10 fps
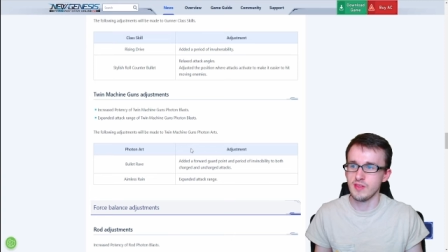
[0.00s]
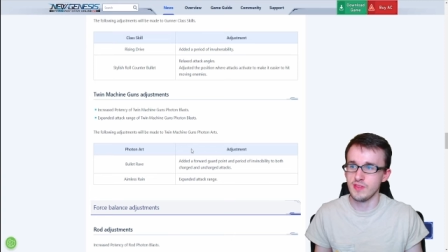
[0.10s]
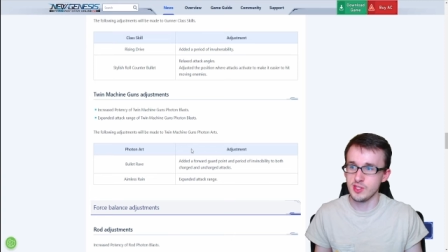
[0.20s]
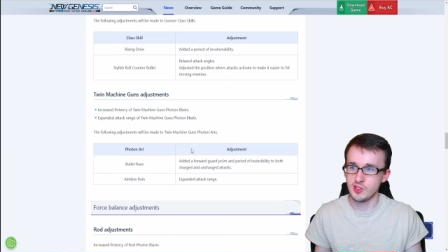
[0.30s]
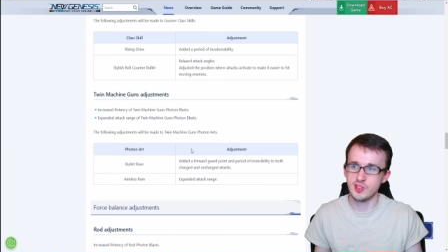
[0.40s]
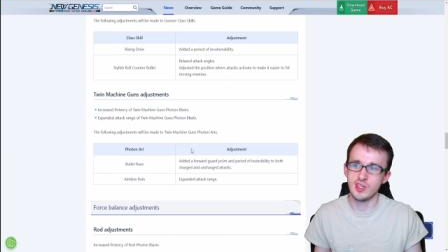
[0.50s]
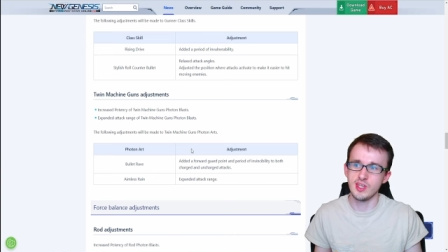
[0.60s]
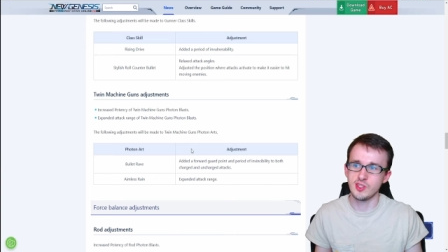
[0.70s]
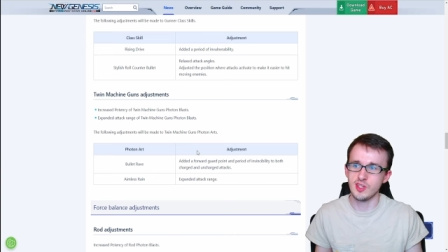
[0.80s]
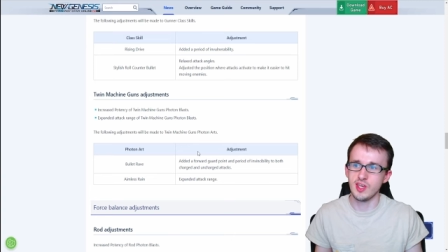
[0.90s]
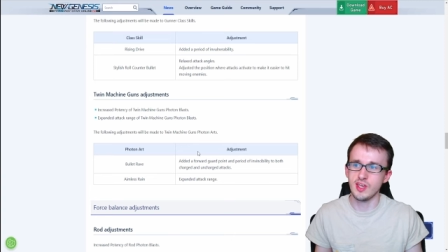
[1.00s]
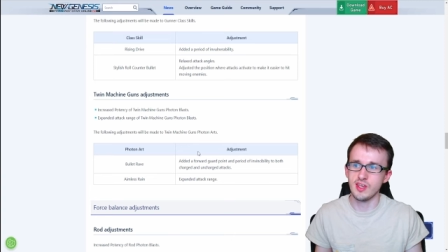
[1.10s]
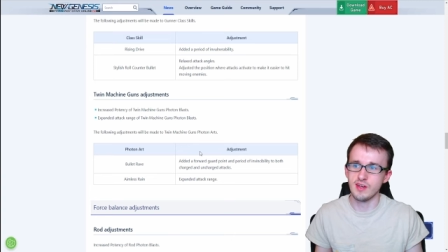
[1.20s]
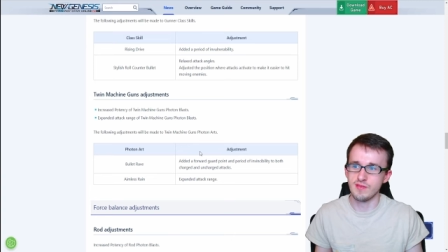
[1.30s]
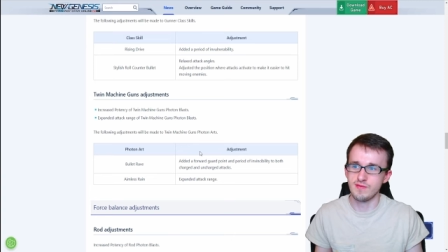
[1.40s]
this gets
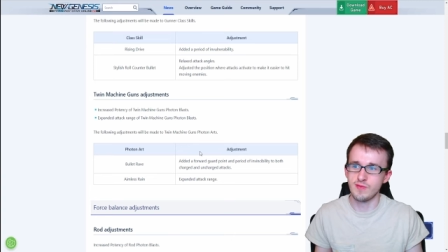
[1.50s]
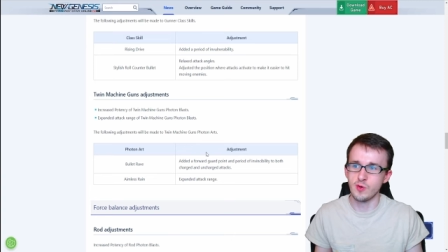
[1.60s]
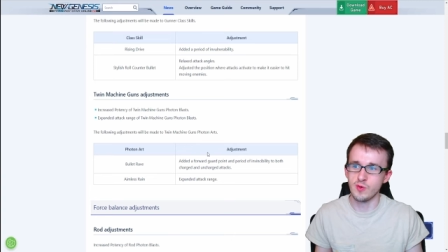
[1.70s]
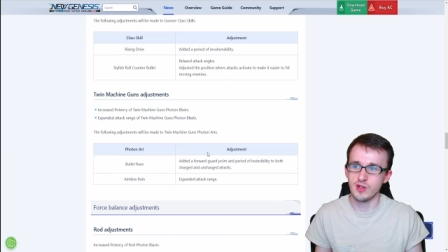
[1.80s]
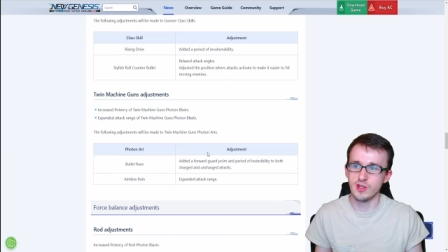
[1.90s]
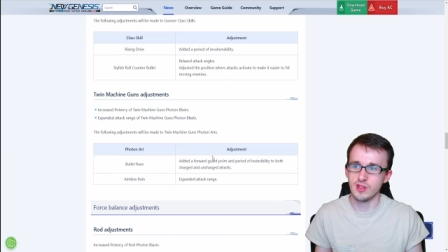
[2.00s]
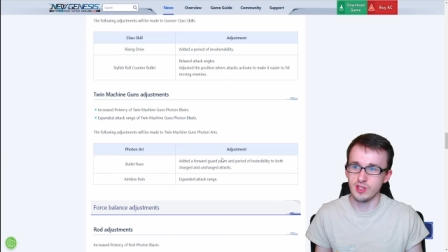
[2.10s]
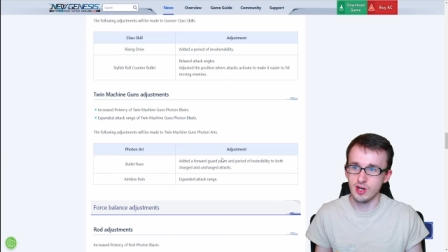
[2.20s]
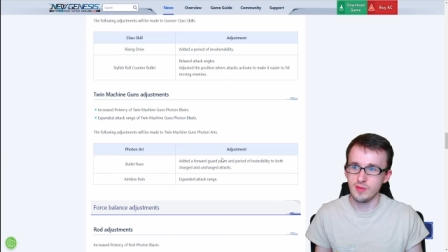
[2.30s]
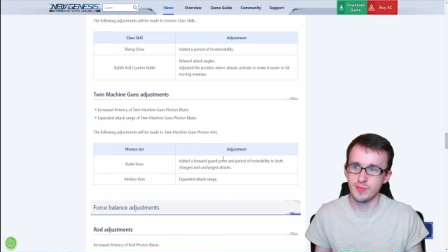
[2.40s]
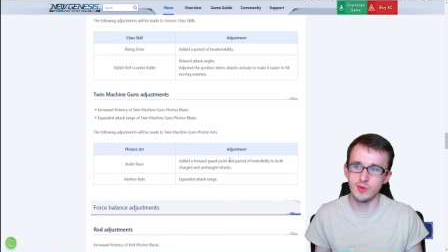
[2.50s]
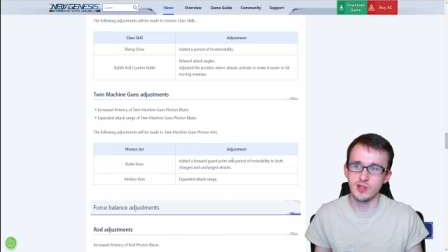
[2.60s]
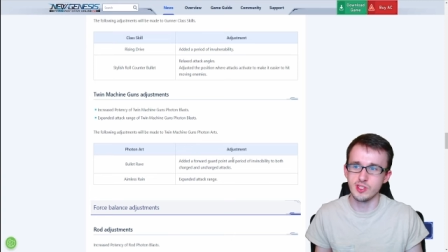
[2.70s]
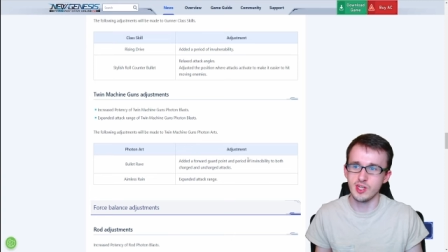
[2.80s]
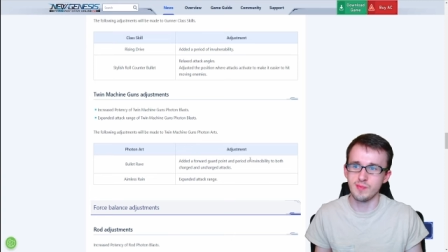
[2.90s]
a forward guard
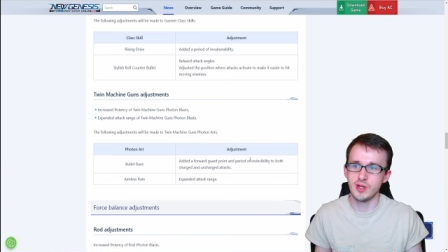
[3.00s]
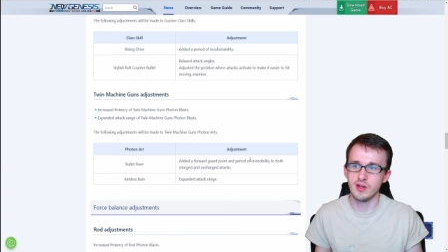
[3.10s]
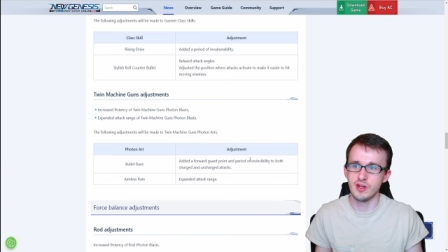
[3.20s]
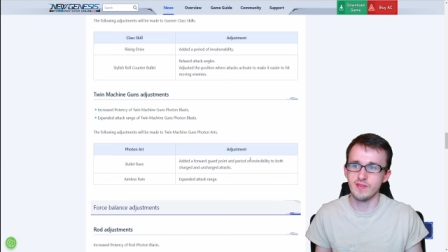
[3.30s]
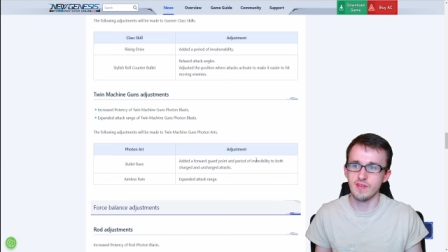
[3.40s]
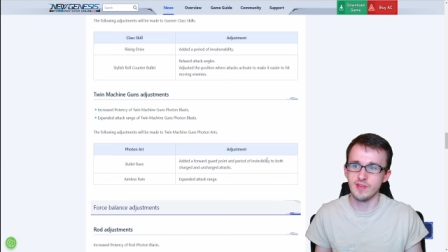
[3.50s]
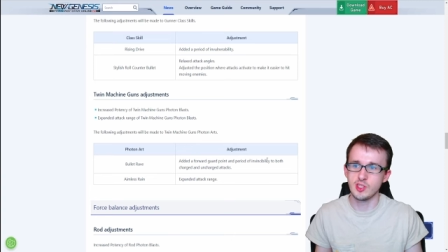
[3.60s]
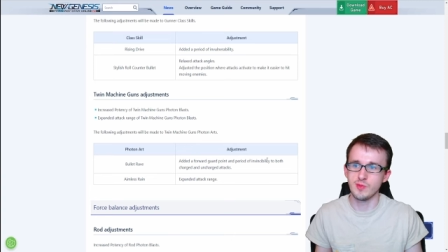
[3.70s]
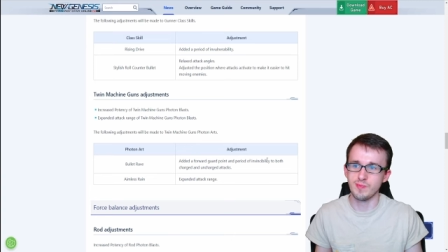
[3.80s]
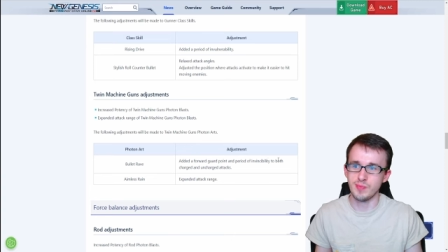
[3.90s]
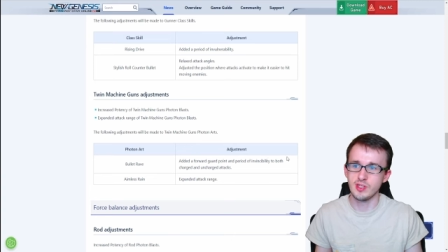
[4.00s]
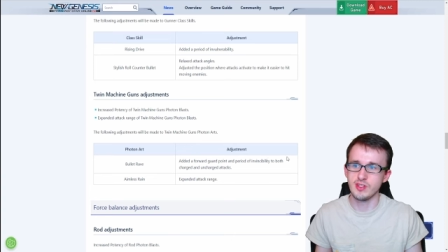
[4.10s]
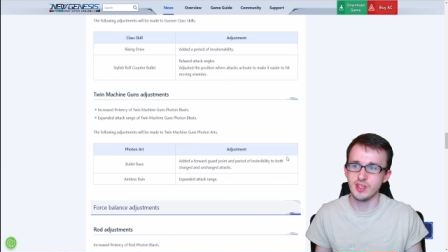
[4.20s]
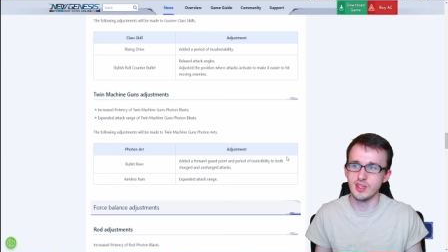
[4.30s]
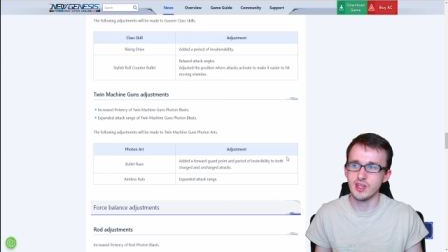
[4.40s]
point and a period of
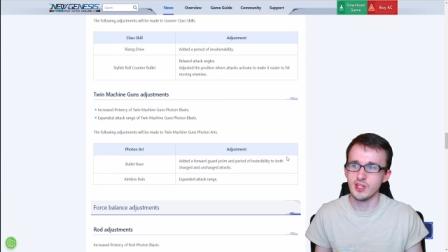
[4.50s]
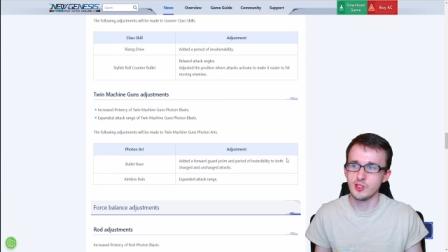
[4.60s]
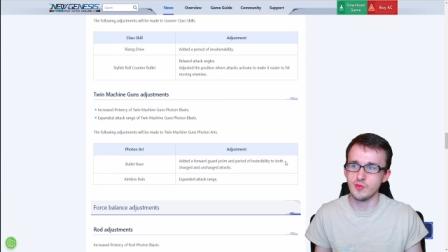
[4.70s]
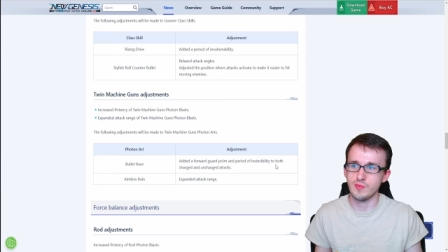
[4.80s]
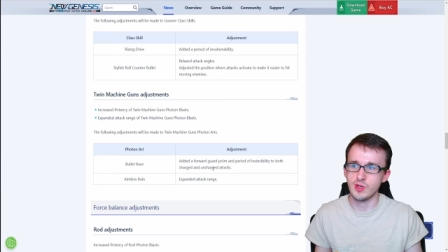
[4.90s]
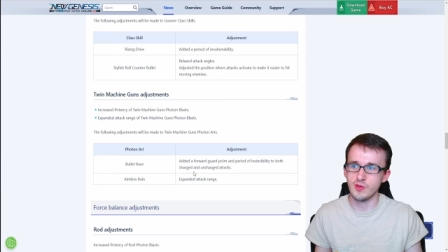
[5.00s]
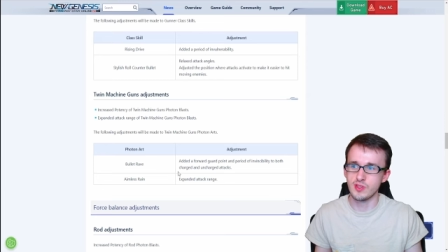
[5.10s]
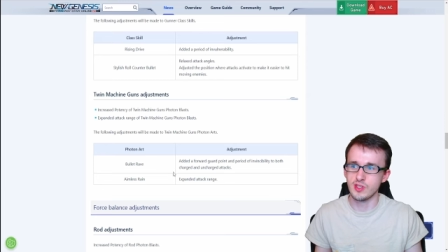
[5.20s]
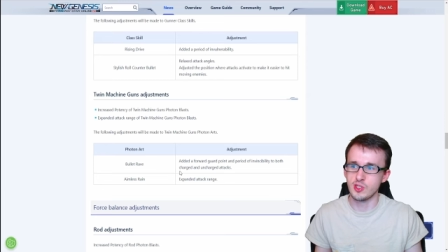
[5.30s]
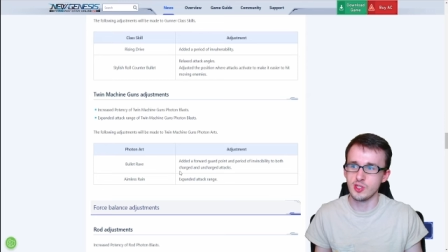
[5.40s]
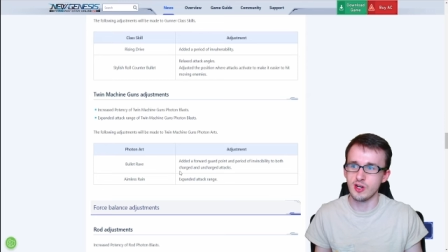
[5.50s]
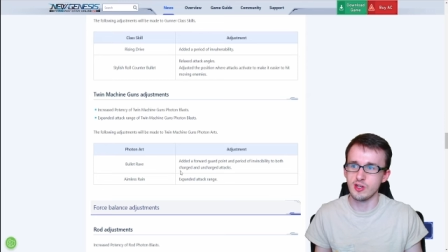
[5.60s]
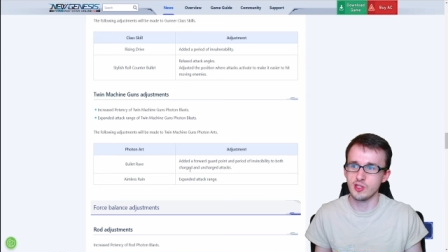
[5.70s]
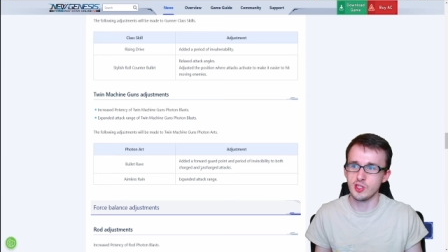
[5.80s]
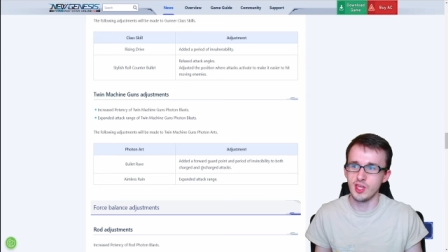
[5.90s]
invincibility to both
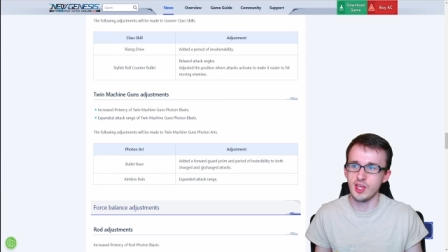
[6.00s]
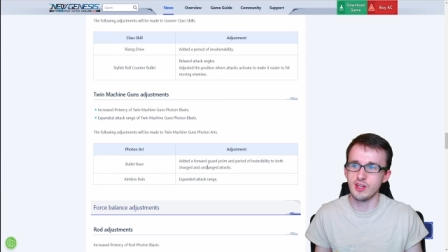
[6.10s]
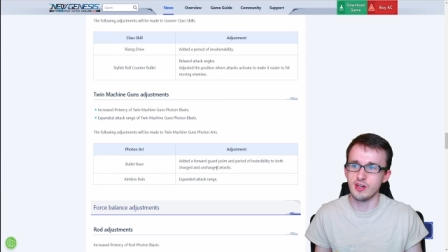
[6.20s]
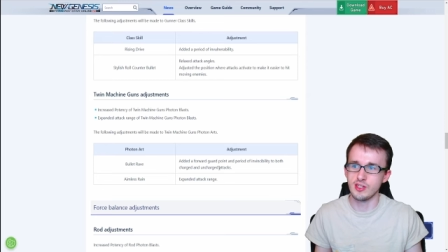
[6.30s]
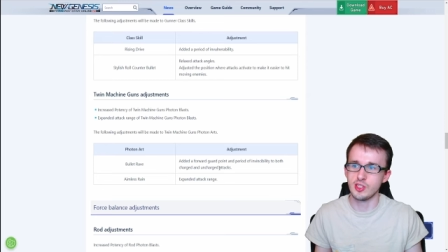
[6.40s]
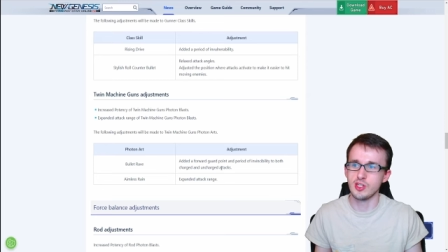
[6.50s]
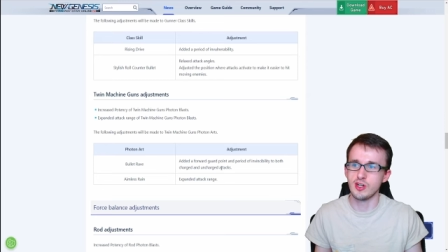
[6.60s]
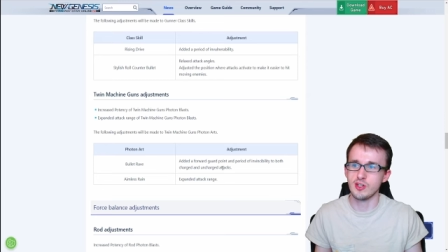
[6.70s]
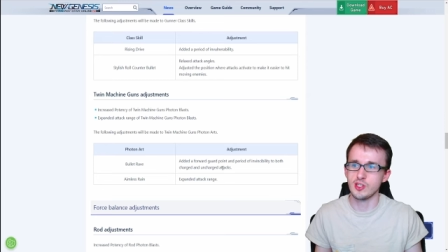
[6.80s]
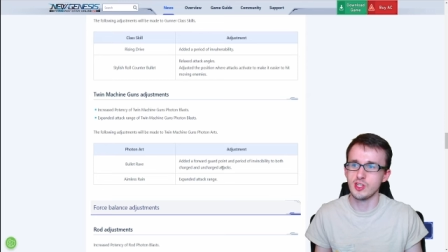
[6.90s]
charged and uncharged